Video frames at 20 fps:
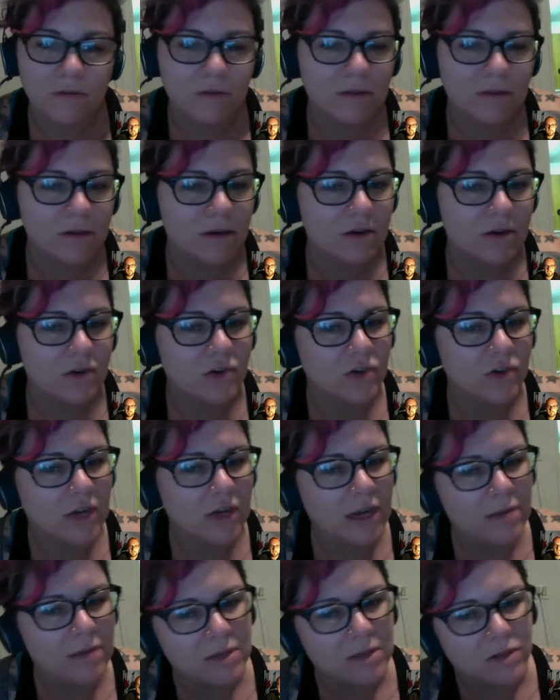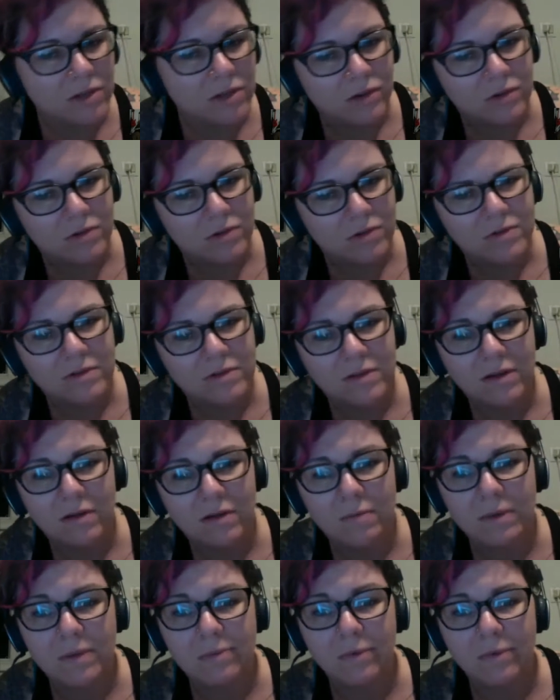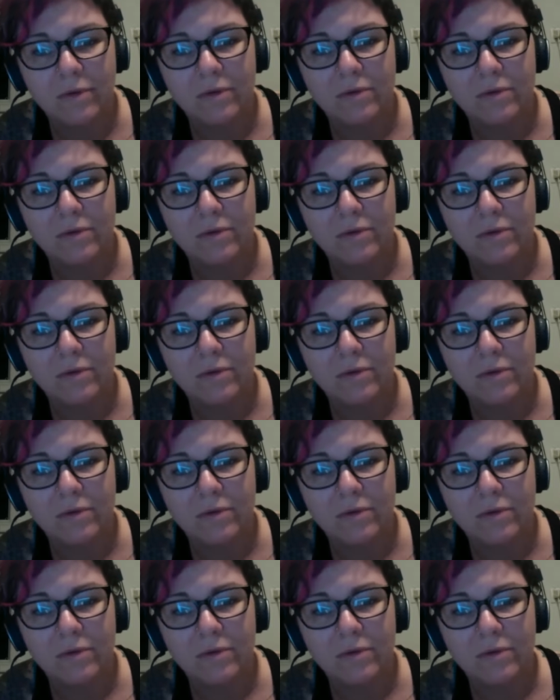there are shame issues, there are people